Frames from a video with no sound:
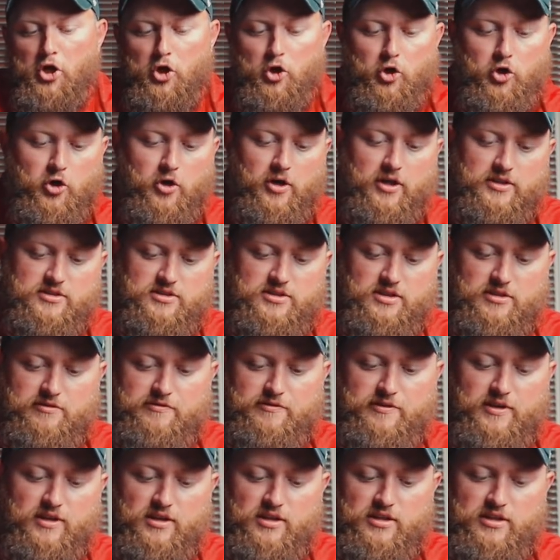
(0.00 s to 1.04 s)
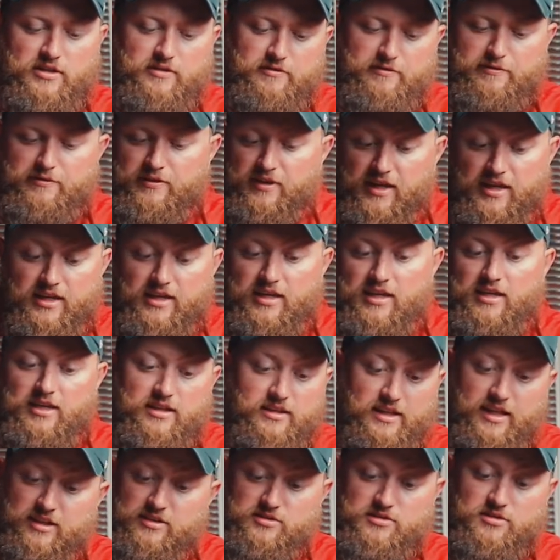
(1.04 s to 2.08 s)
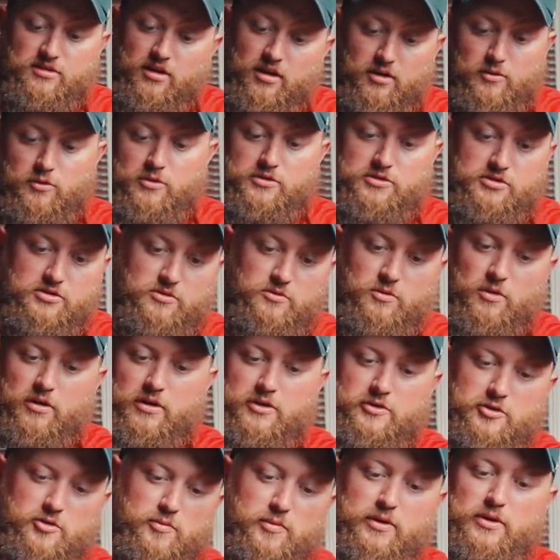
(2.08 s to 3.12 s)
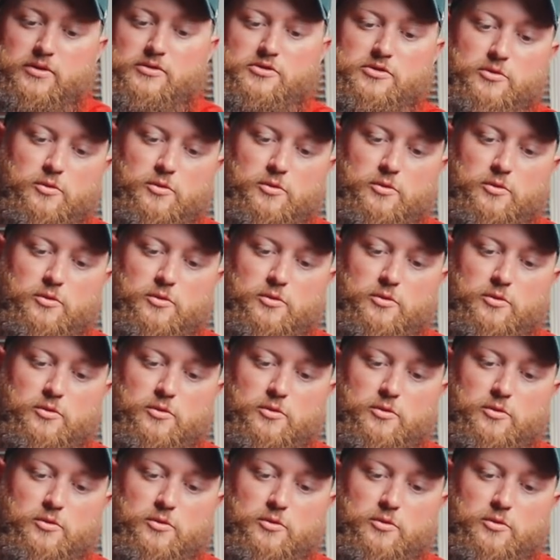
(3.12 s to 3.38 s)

crusty feeling and flaky, and that's not what you want in your boots.